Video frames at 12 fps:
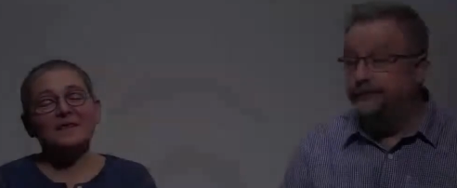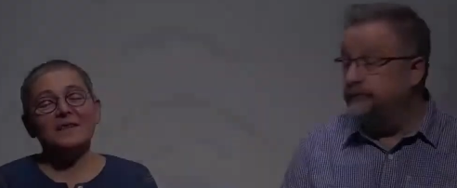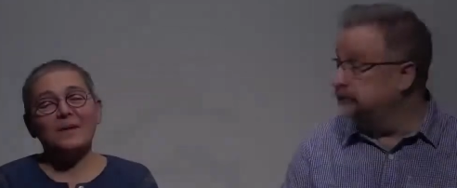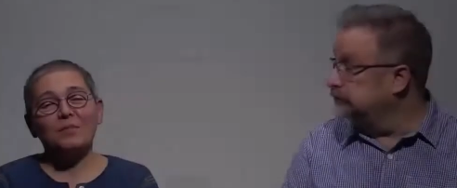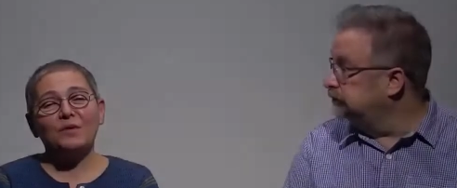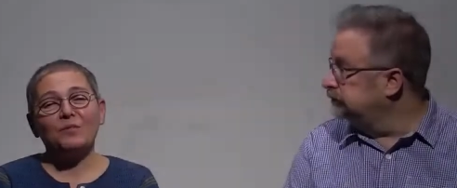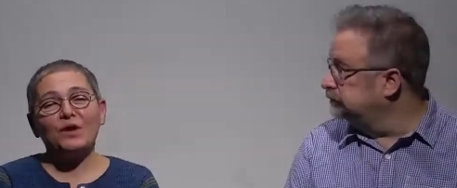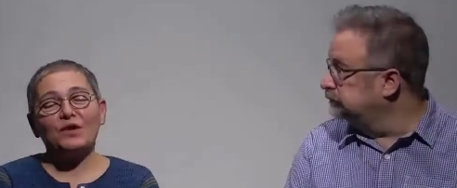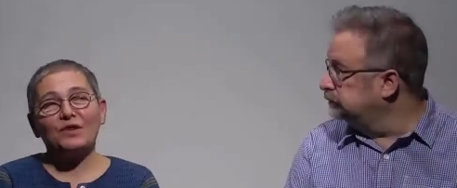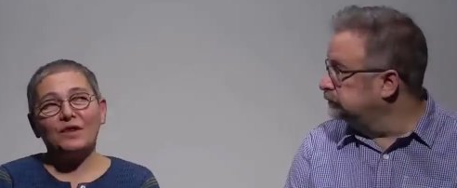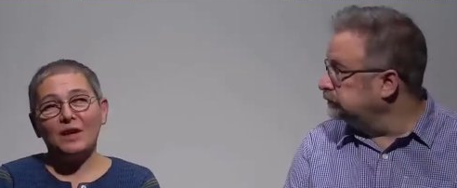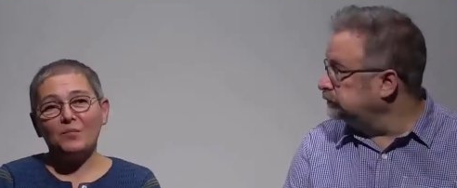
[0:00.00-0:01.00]
Speaker 1: is a rapid
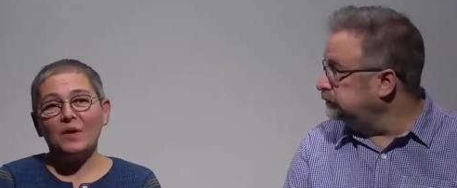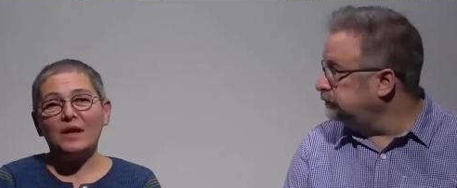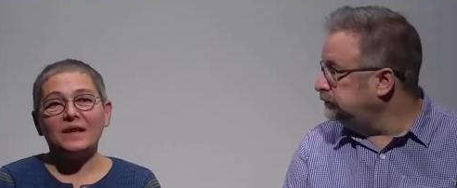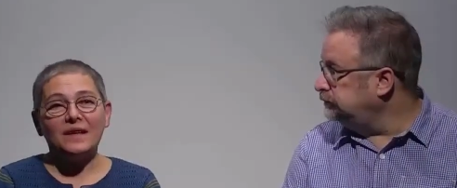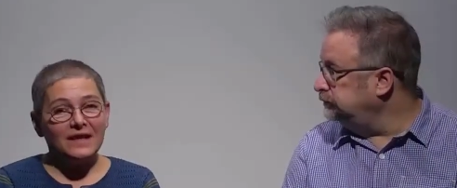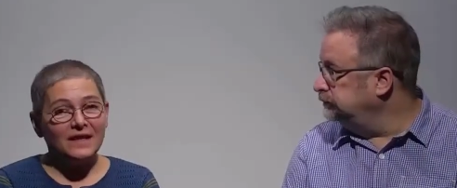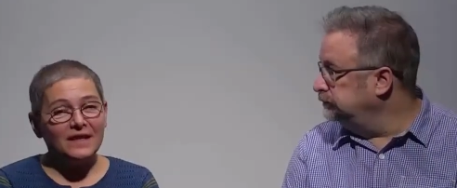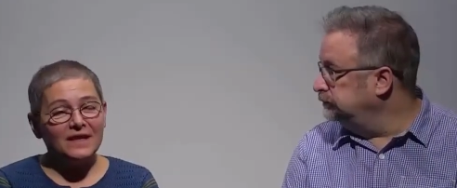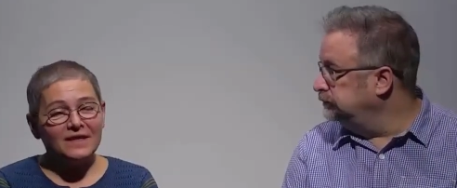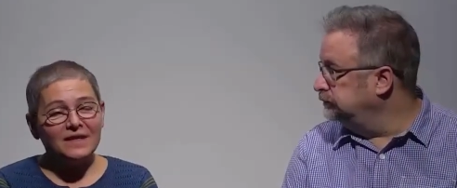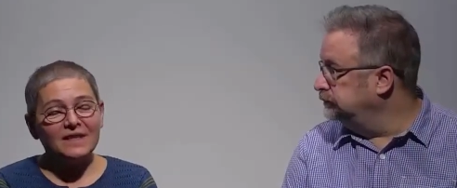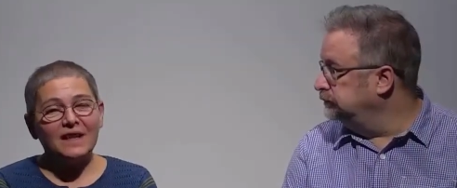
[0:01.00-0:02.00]
prototyping
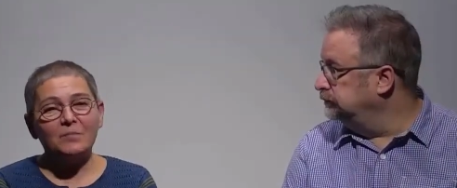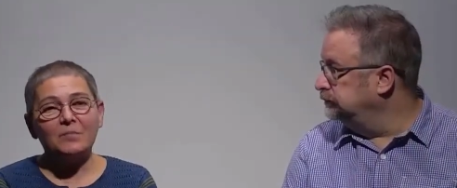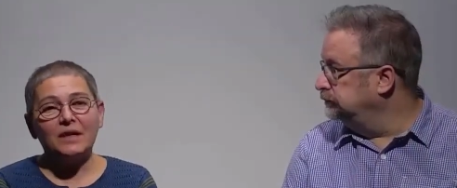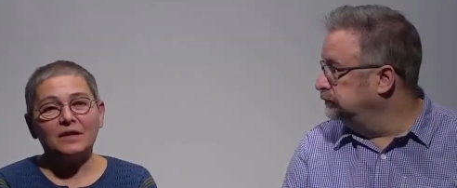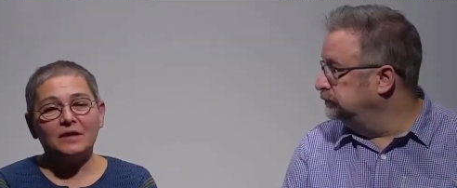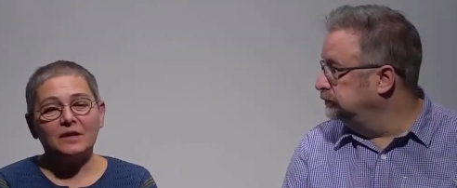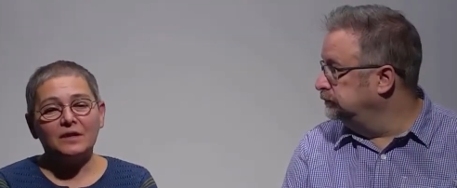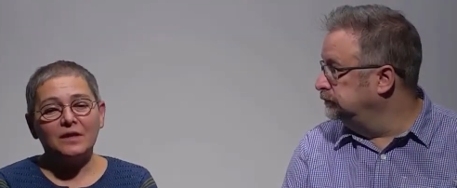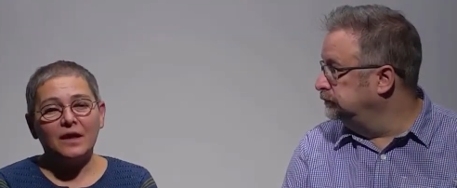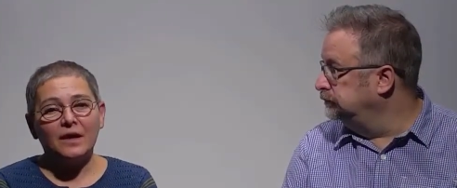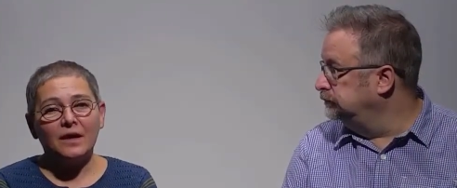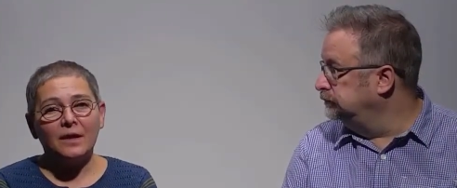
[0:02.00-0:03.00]
learning design method.
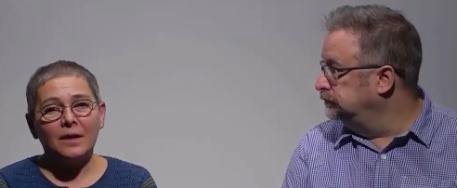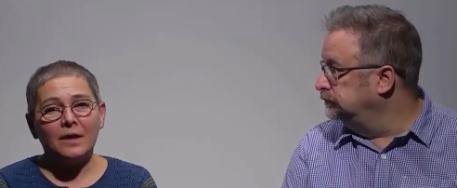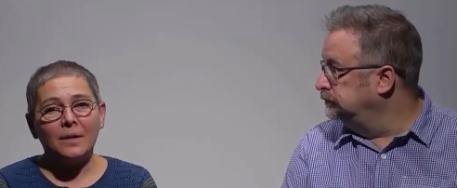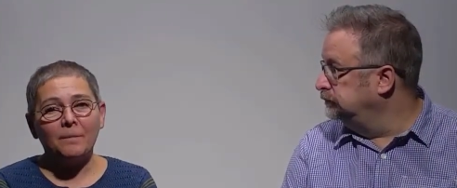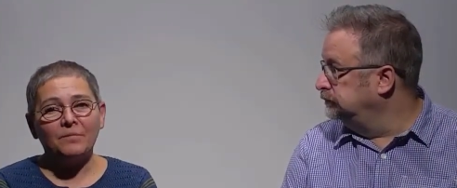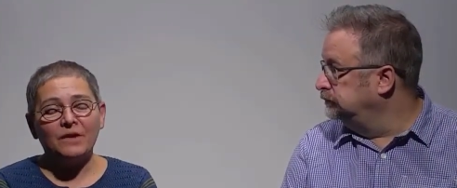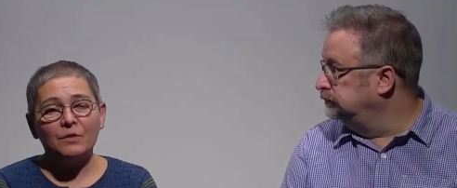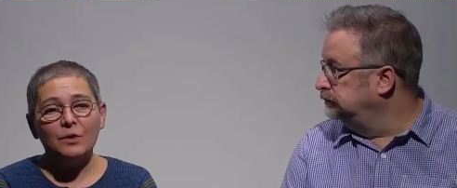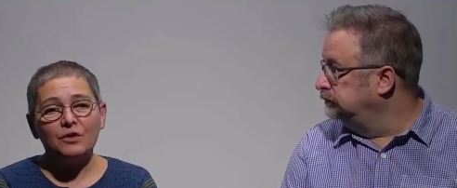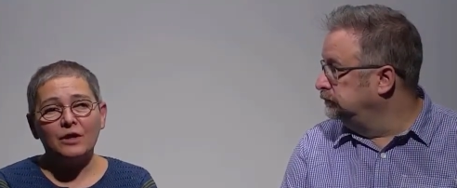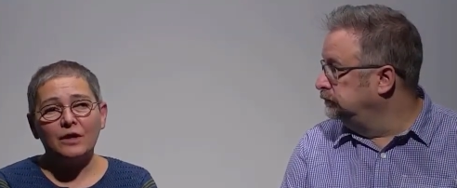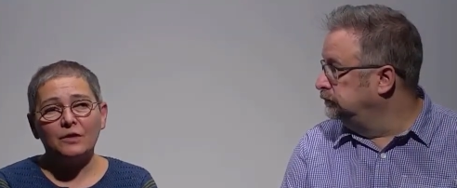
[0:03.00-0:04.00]
Um, we
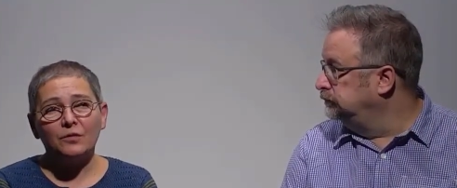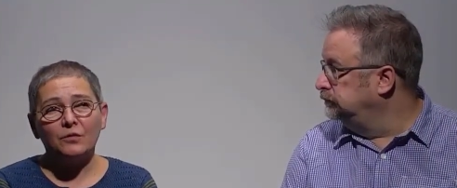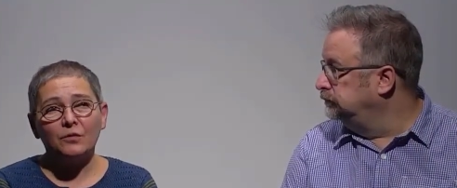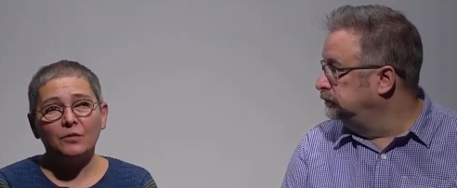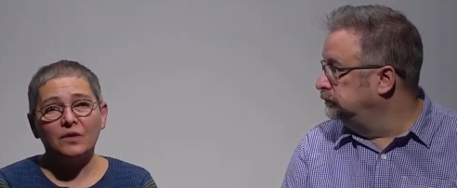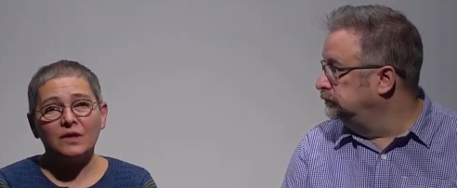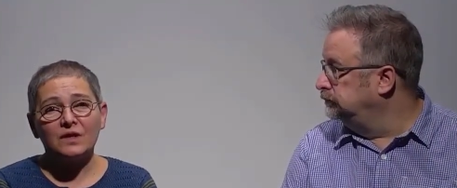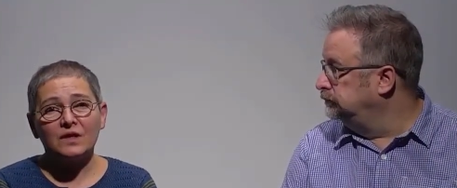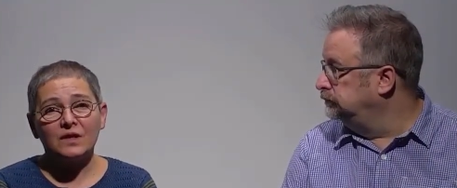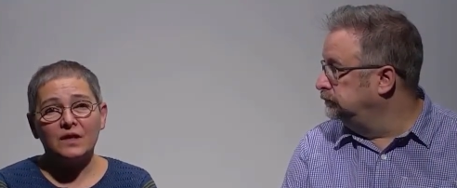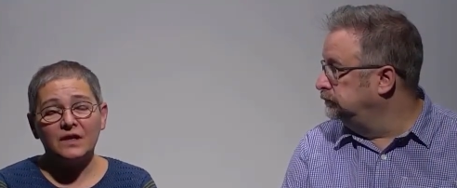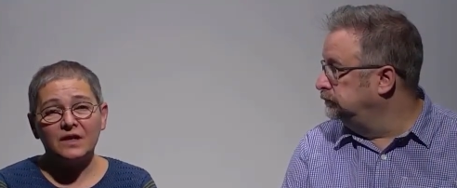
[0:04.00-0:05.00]
usually do
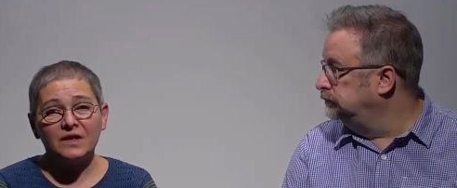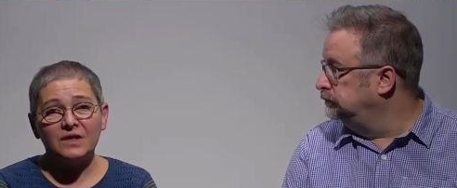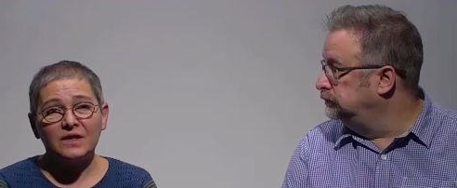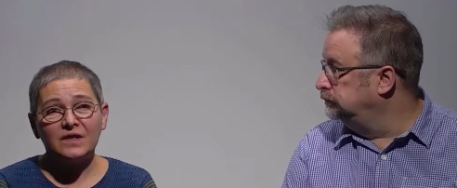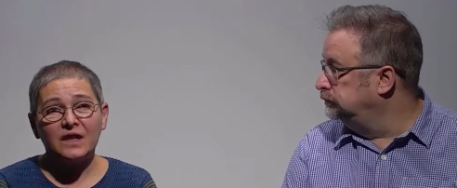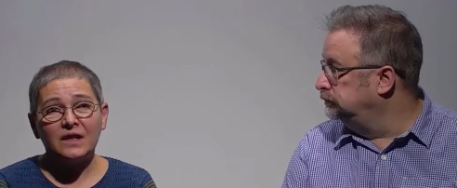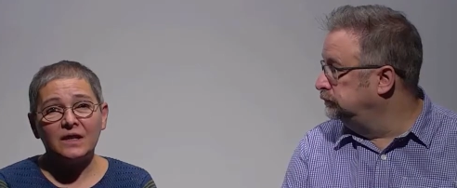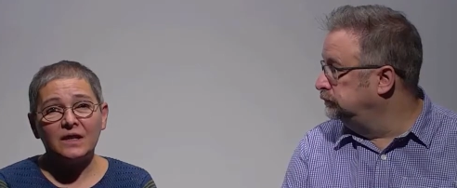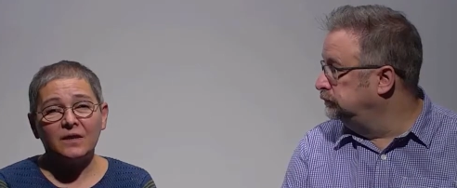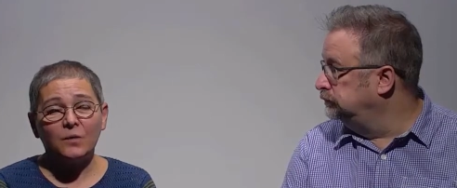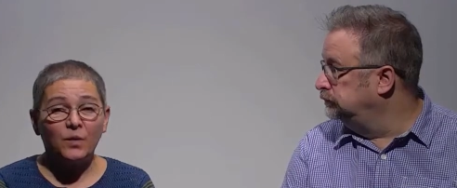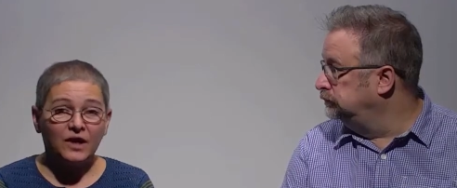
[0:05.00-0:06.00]
this learning design
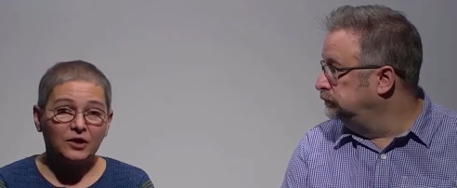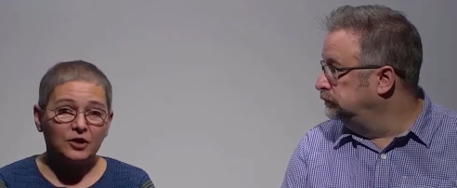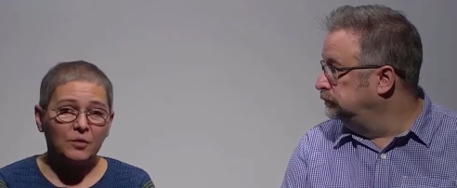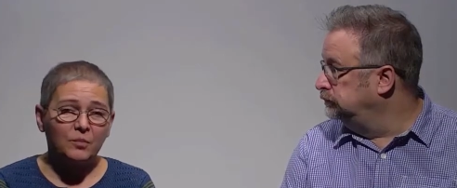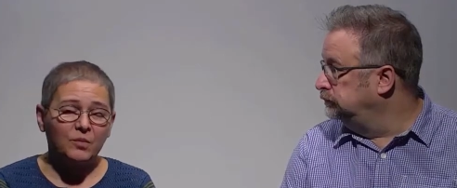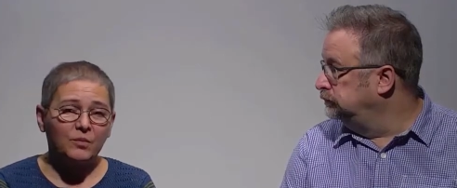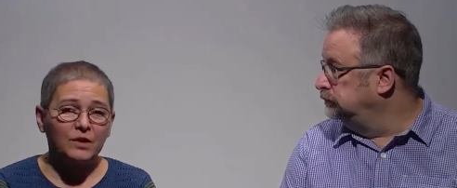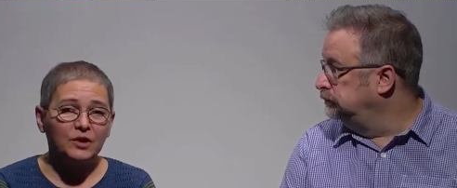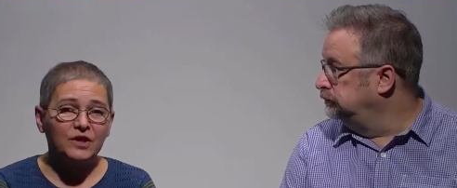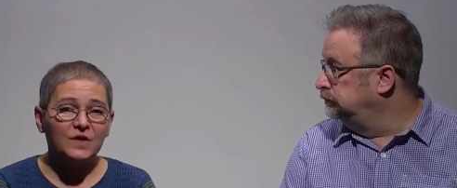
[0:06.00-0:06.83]
workshop, which